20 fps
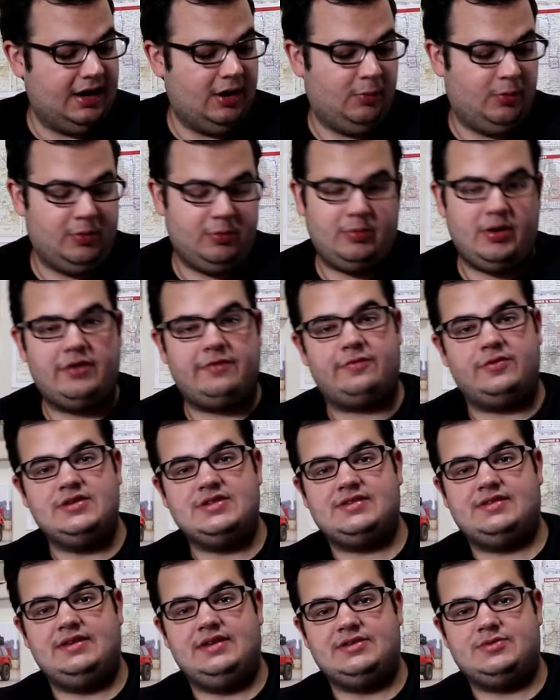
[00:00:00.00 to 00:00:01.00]
We
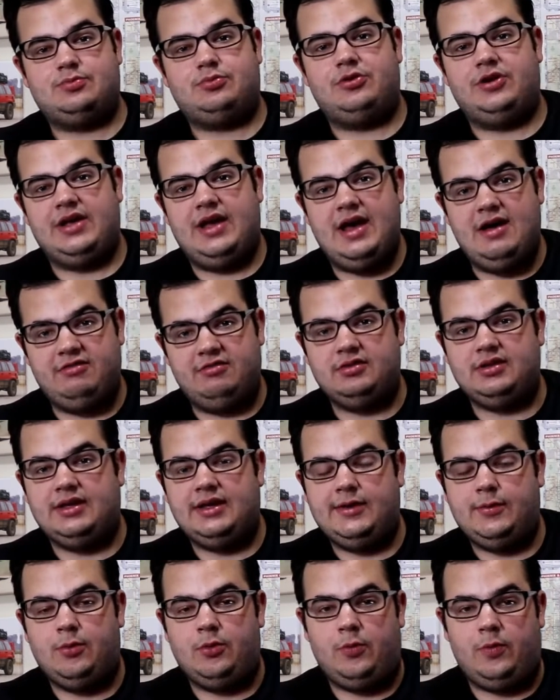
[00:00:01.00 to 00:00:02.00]
referenced this pretty
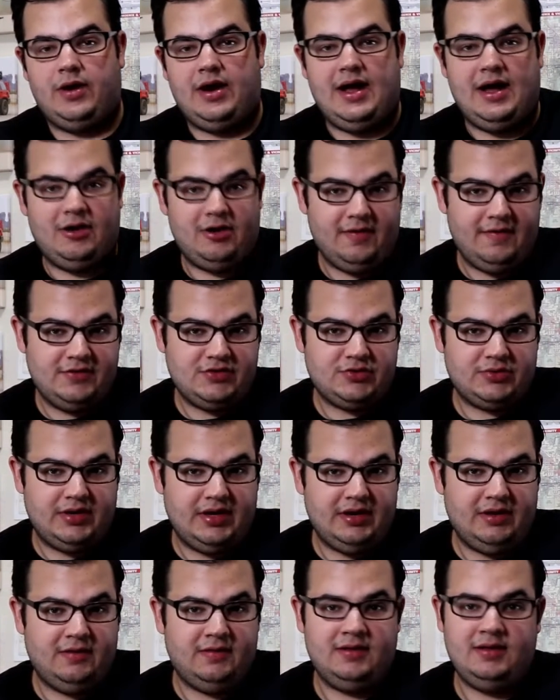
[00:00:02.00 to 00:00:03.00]
heavily when we were out on the
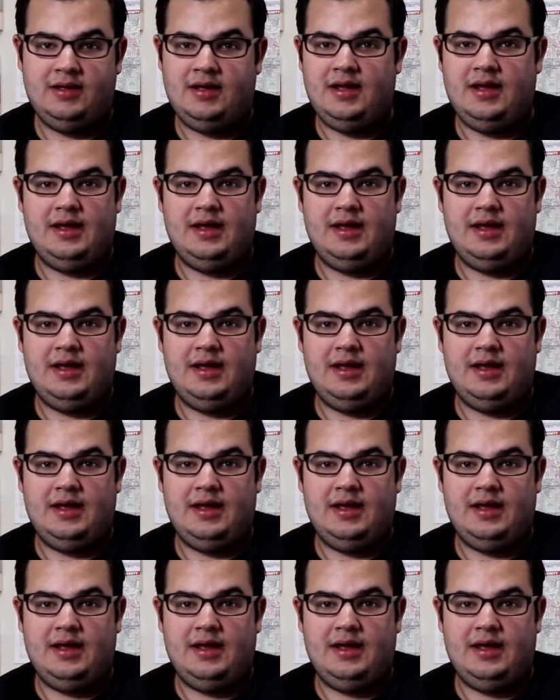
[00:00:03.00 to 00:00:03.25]
trail,